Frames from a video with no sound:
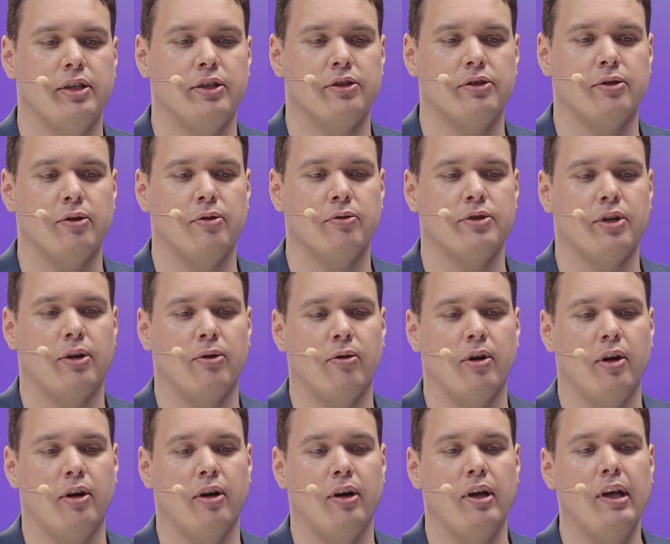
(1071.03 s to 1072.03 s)
since those are
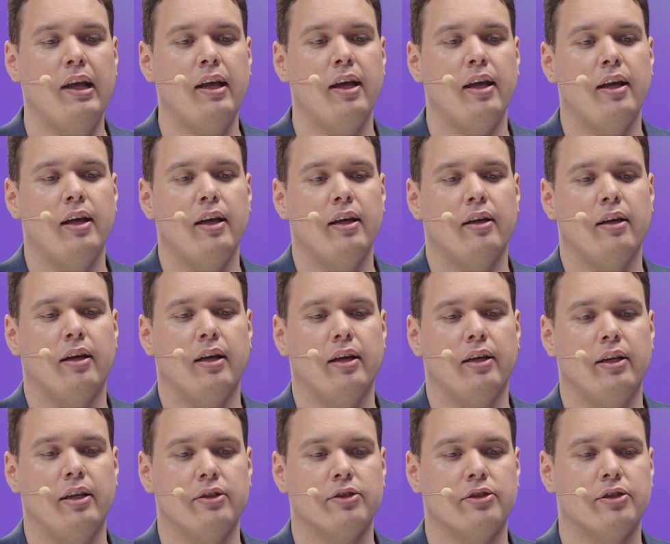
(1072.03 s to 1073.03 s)
run
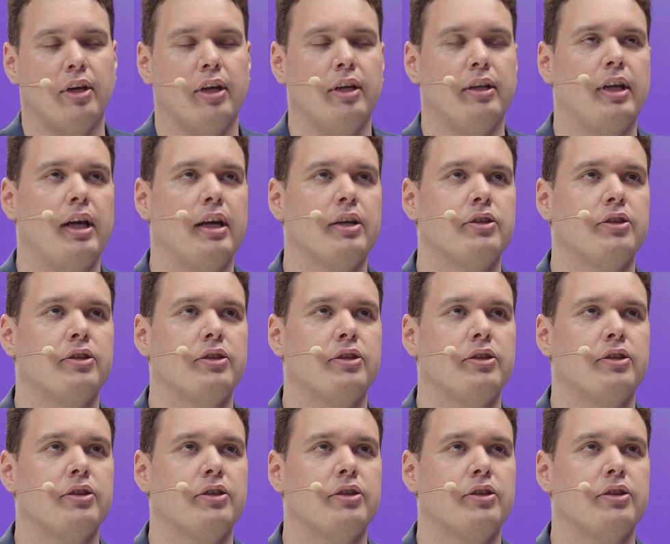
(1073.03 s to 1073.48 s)
inside the